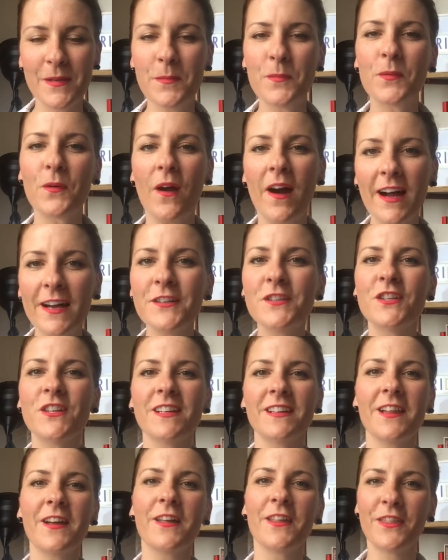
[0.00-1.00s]

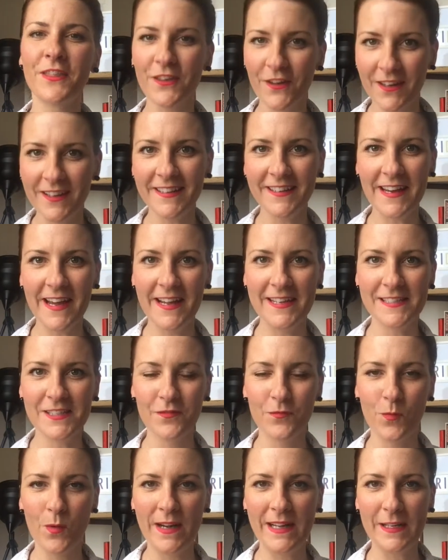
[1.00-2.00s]
Bridechilla 30 Days
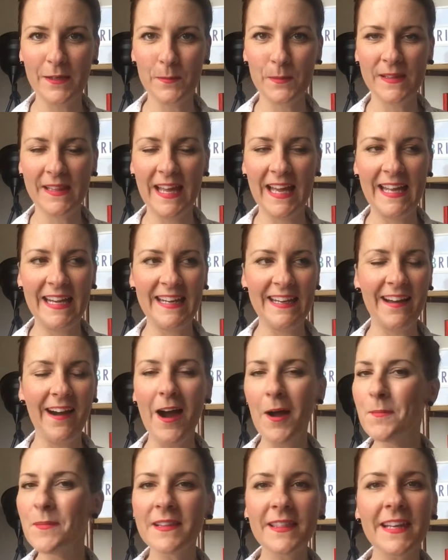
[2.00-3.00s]
of Wedding Planning.
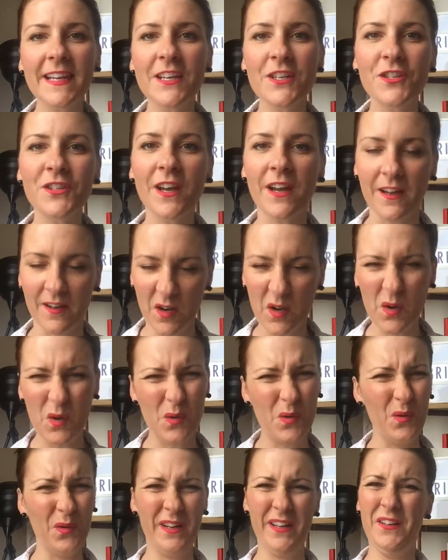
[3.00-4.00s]
I'm Alicia.
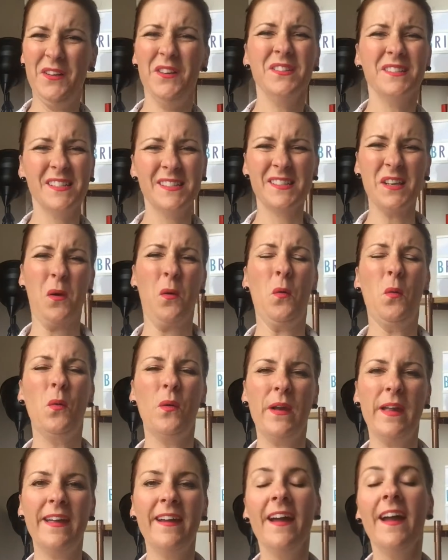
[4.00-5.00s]
Ahoy. Who says
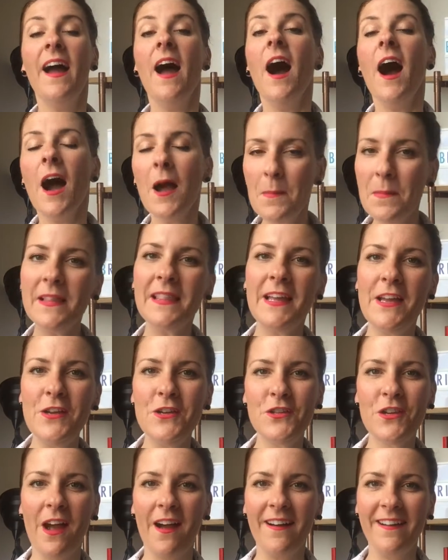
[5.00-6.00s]
ahoy? I'm
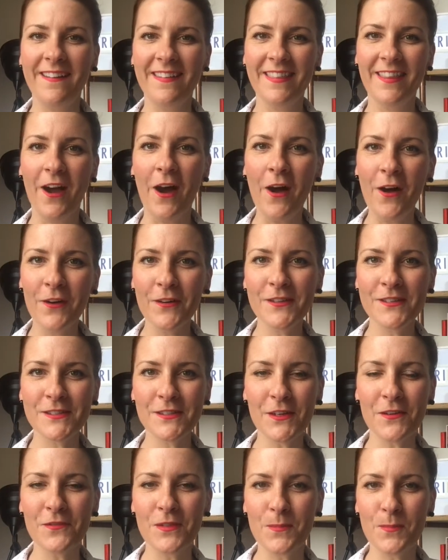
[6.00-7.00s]
Alicia, the host
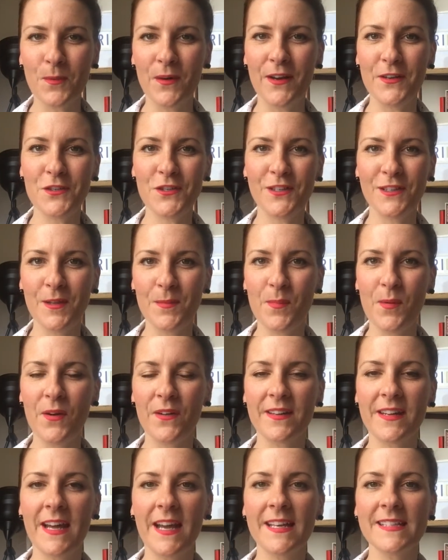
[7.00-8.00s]
of the Bridechilla
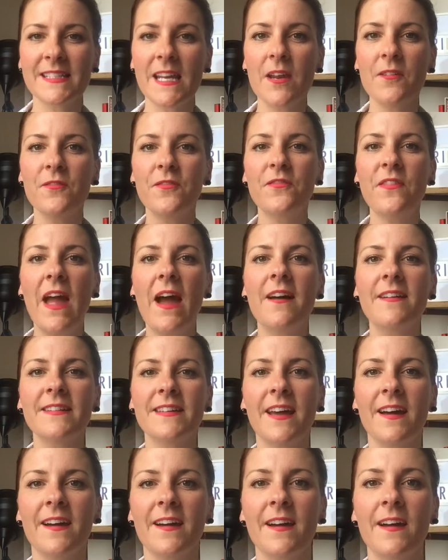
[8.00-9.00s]
podcast and
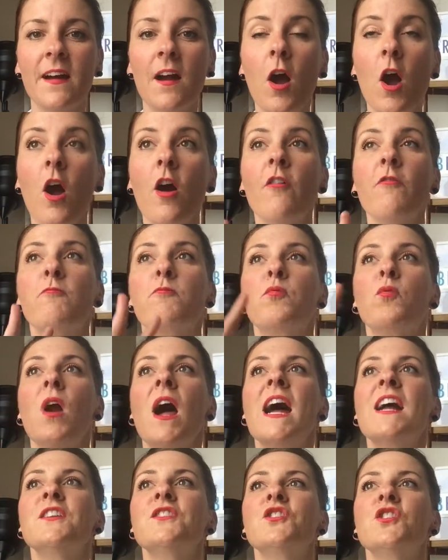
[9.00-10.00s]
founder of
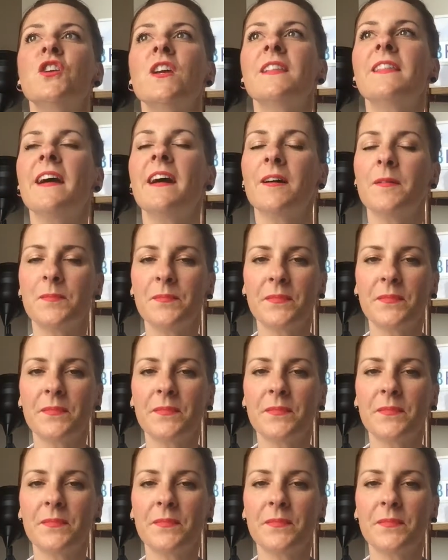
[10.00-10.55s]
Bridechilla.